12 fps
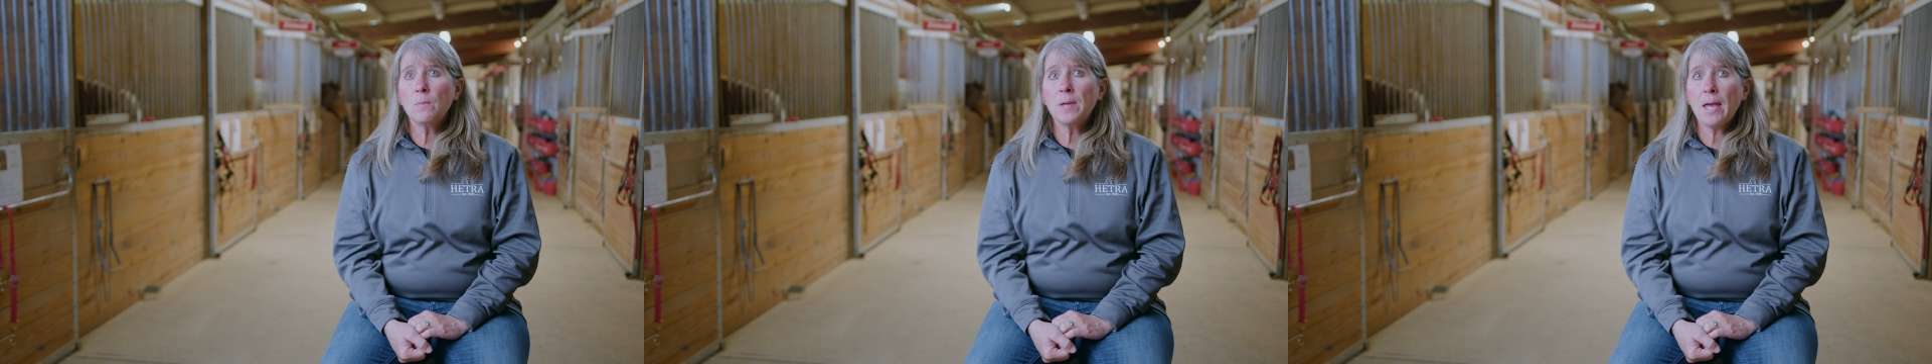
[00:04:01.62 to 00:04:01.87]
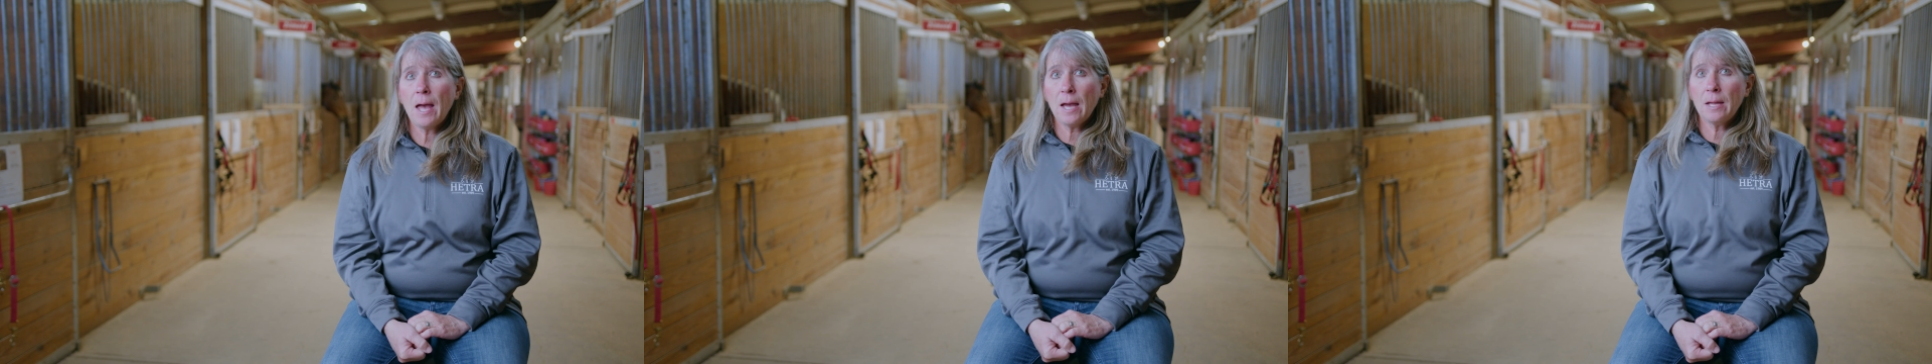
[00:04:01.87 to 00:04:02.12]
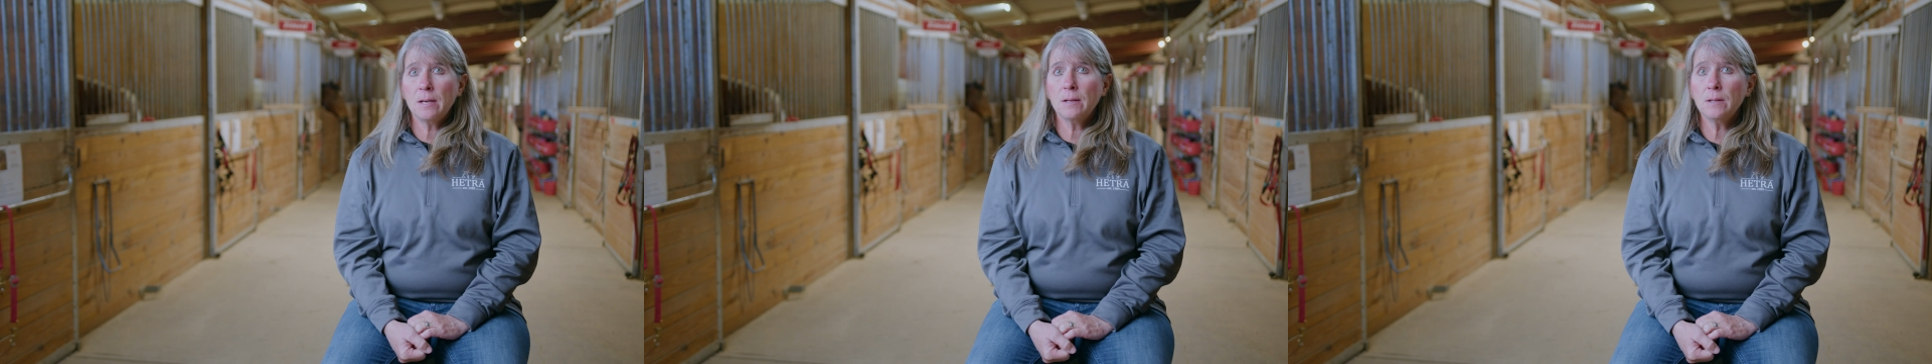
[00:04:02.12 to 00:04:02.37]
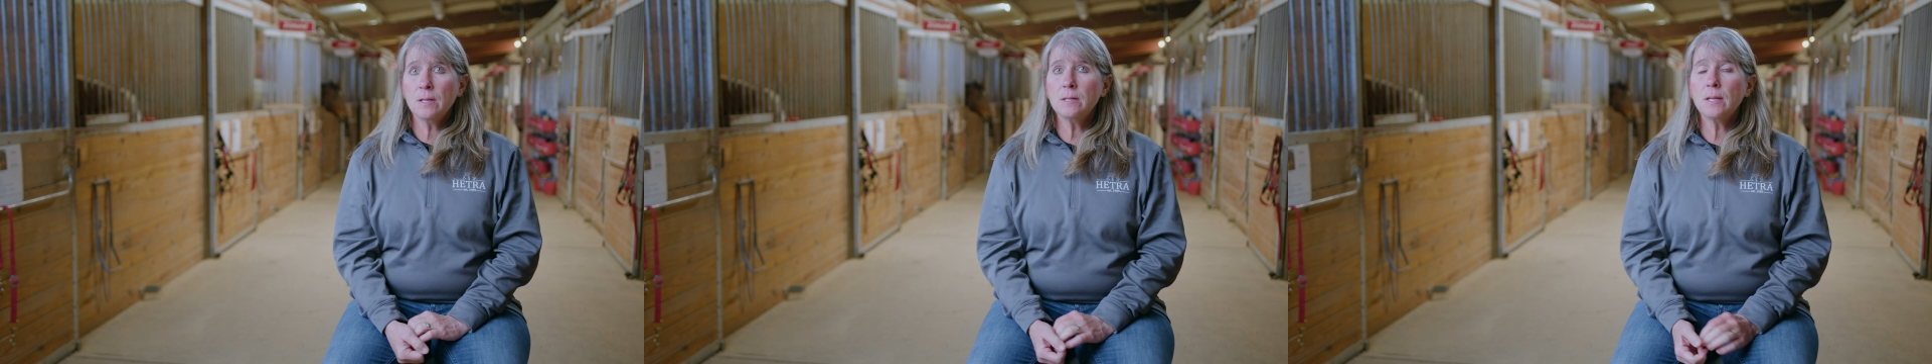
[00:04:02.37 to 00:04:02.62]
that we
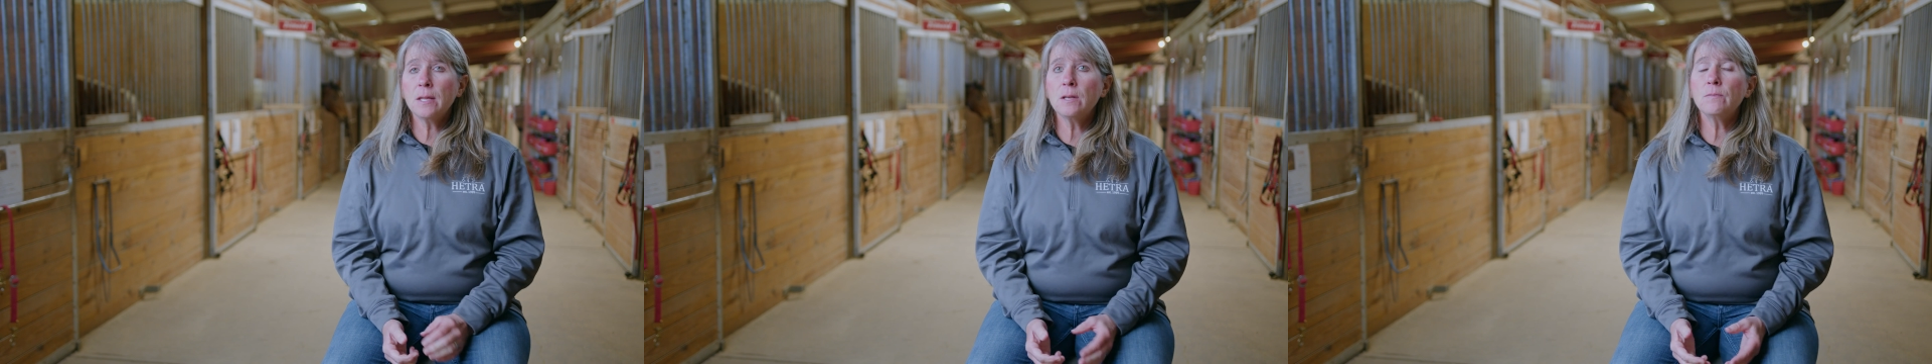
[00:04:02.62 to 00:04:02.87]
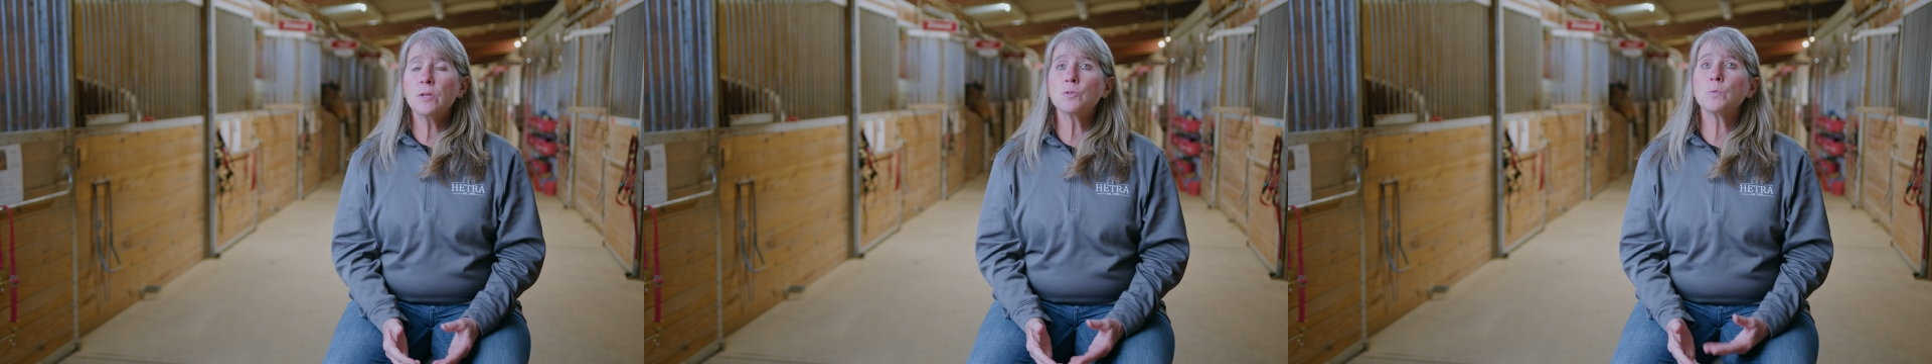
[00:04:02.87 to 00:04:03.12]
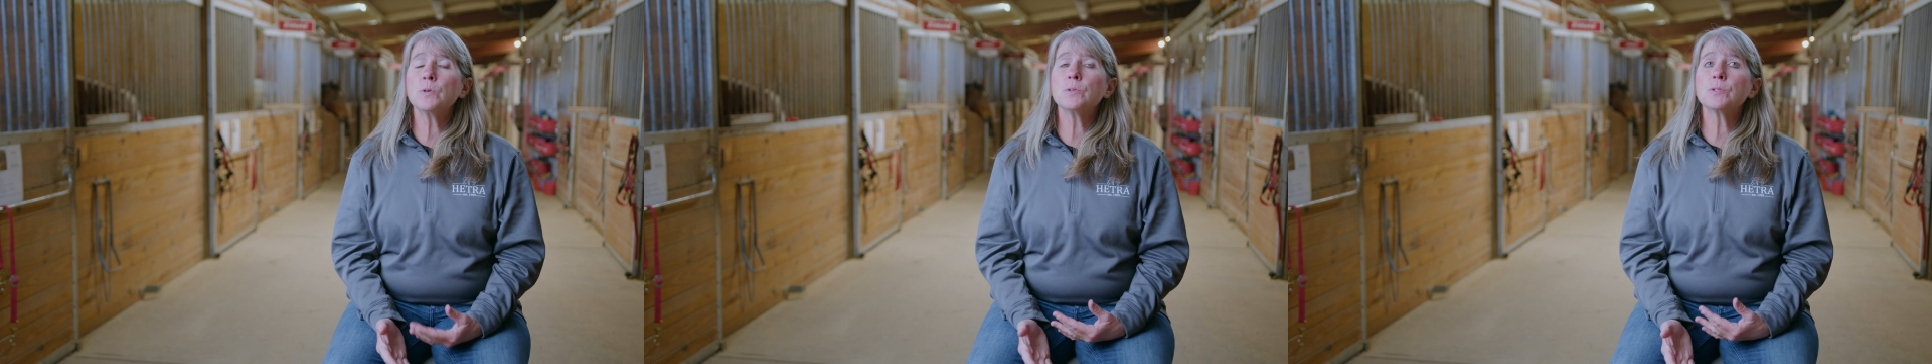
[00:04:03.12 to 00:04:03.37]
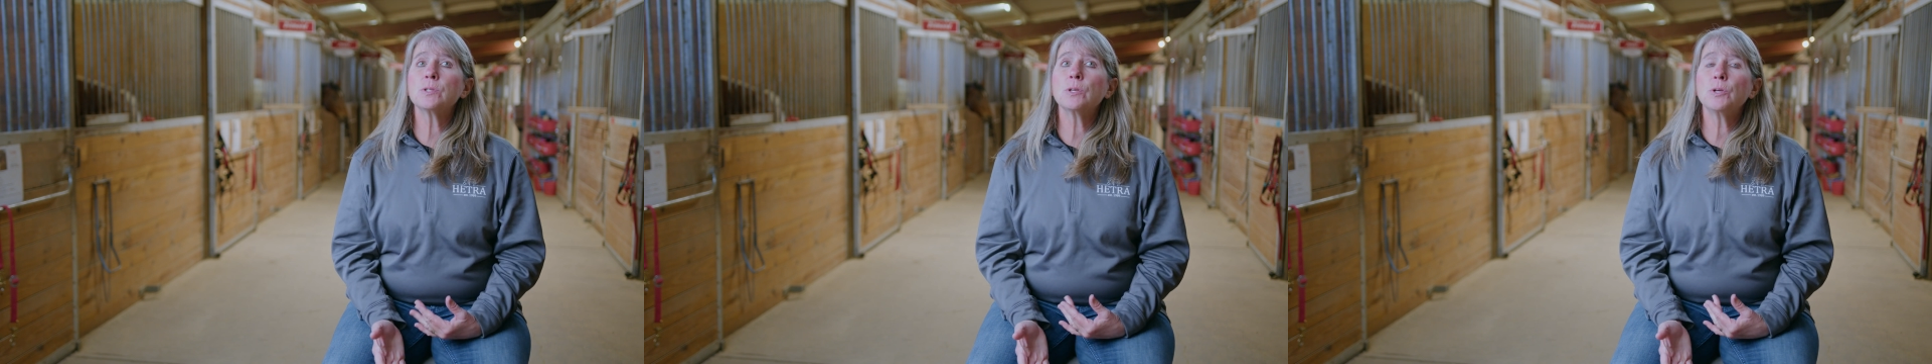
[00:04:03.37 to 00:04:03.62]
had
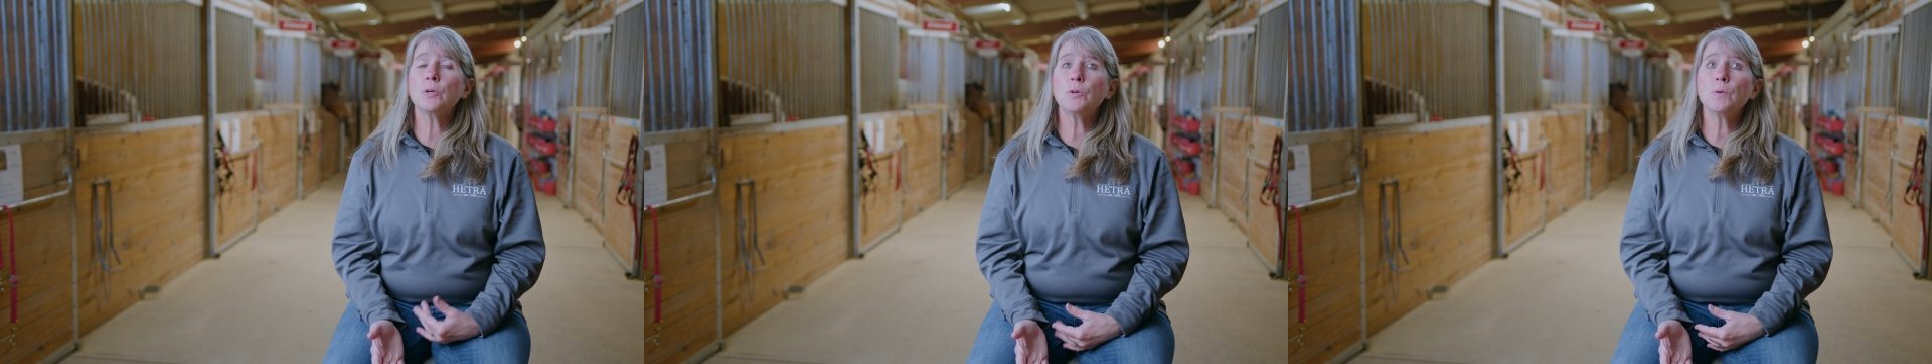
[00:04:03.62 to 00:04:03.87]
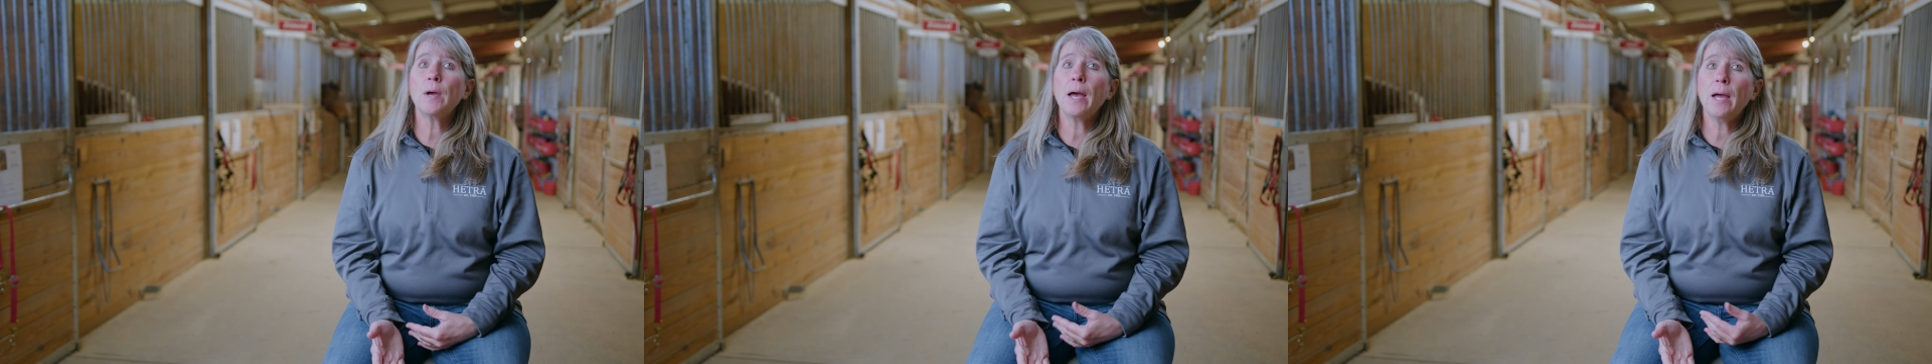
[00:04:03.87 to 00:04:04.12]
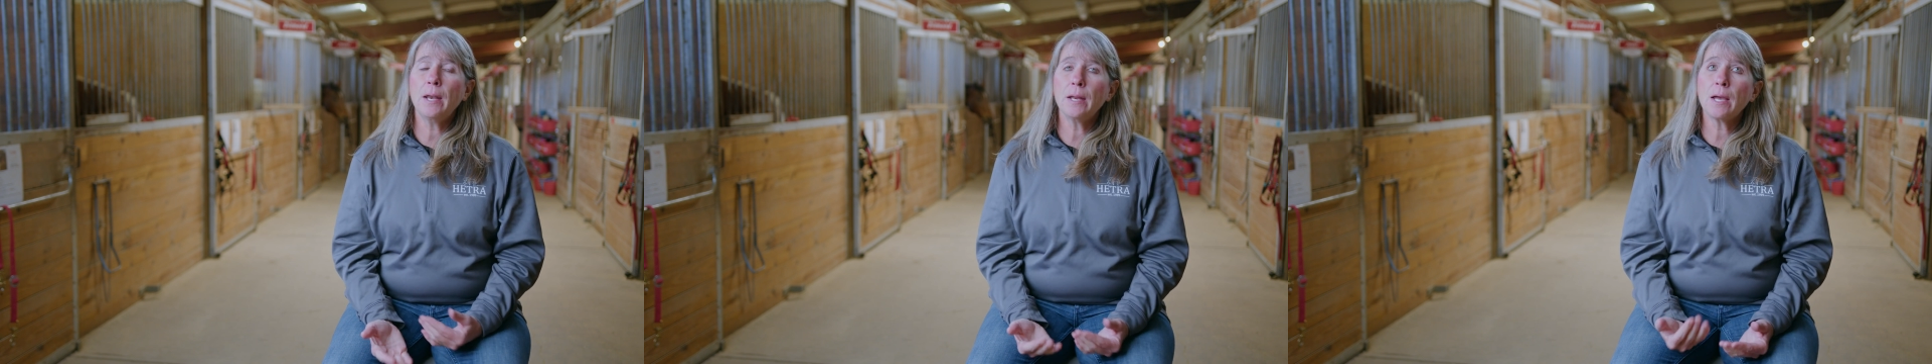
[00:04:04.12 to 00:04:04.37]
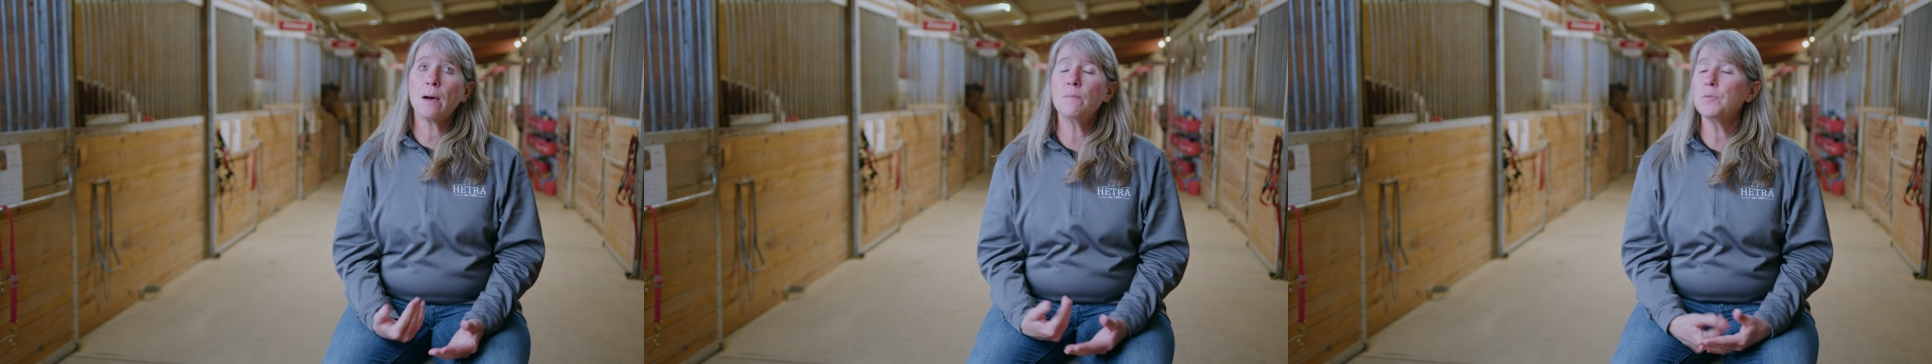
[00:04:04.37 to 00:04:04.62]
individuals who
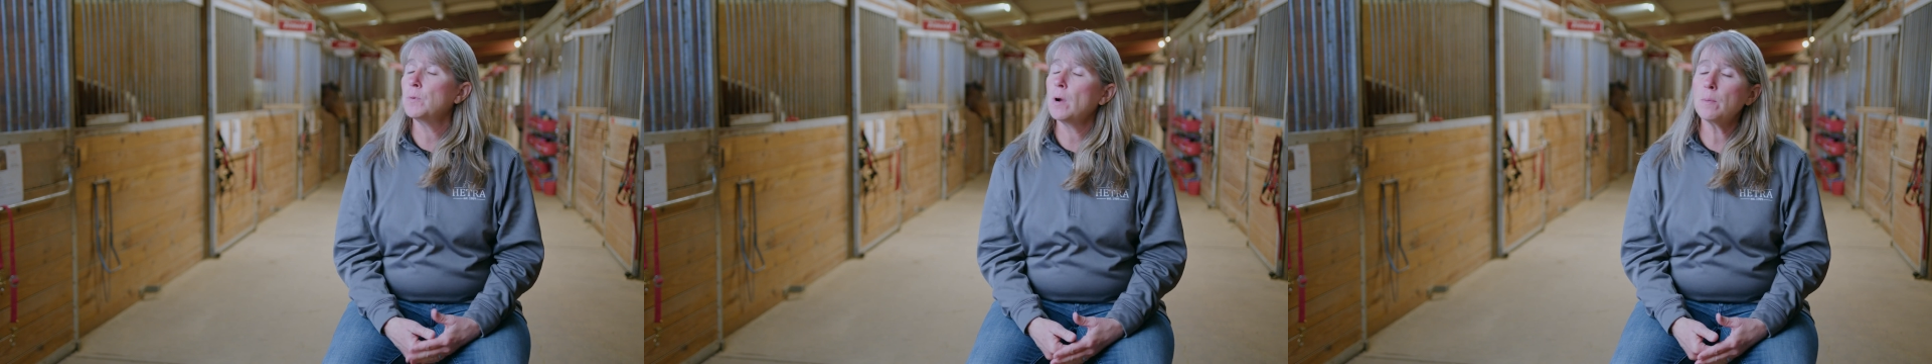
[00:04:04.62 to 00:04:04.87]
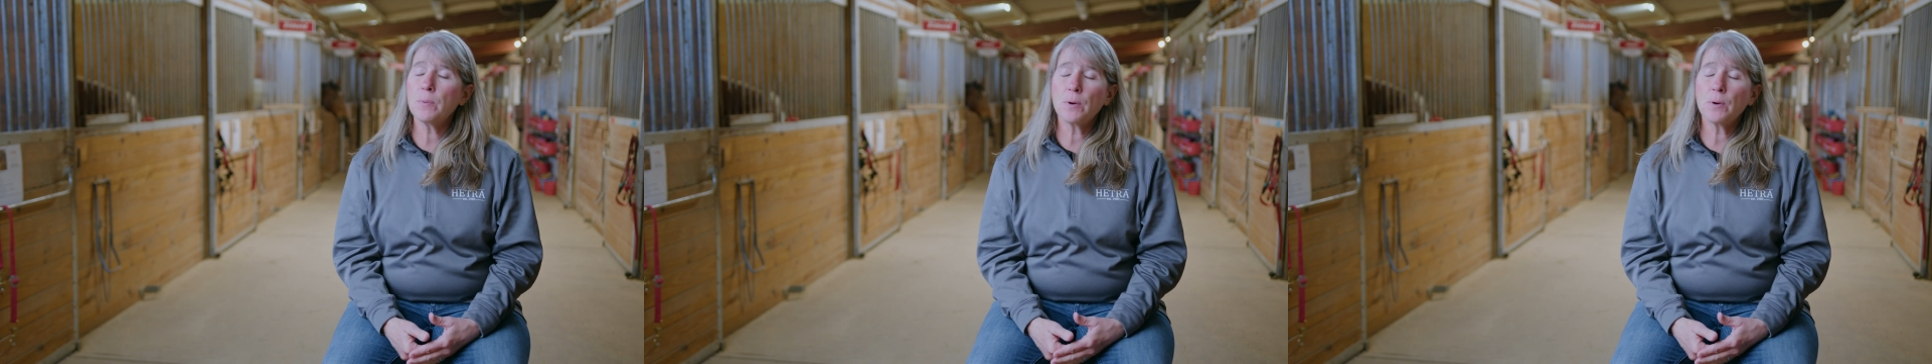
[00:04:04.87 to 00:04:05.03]
had come through our